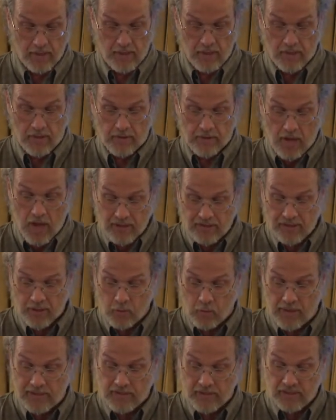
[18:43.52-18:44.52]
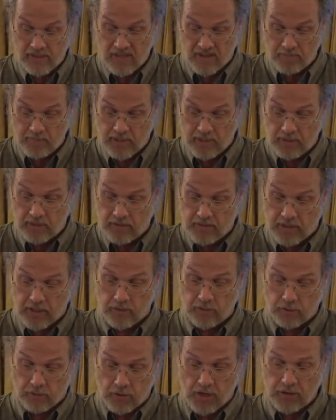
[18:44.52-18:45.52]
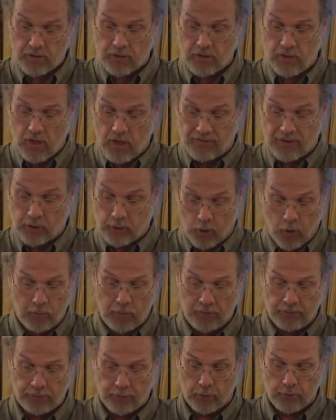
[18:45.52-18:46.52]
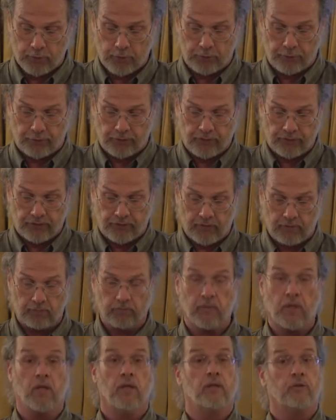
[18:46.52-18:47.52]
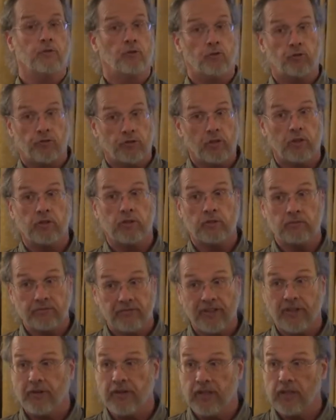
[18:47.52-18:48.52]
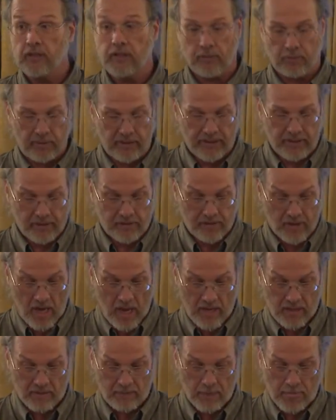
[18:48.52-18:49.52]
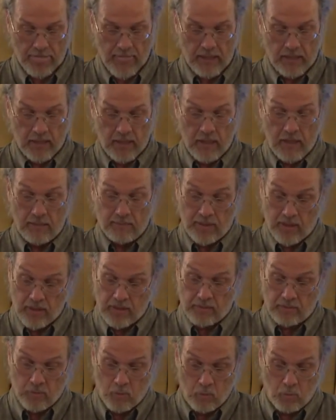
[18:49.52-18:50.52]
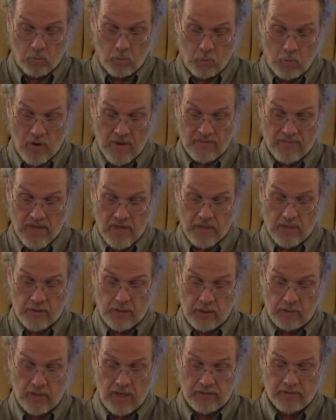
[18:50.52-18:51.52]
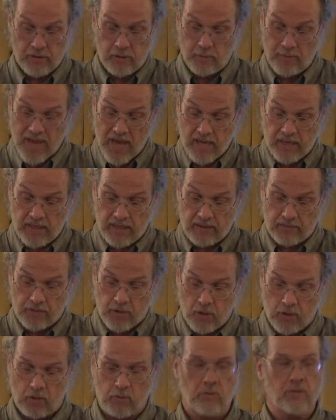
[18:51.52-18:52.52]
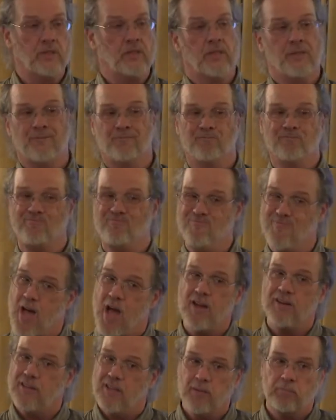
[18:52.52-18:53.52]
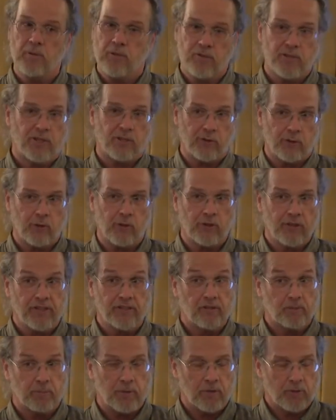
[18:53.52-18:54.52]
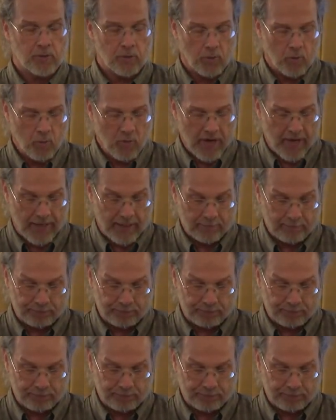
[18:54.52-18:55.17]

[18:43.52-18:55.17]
The consequences have been the construction of a global social system, still very incomplete as yet, but one that unites humanity, though not in a particularly spiritual way.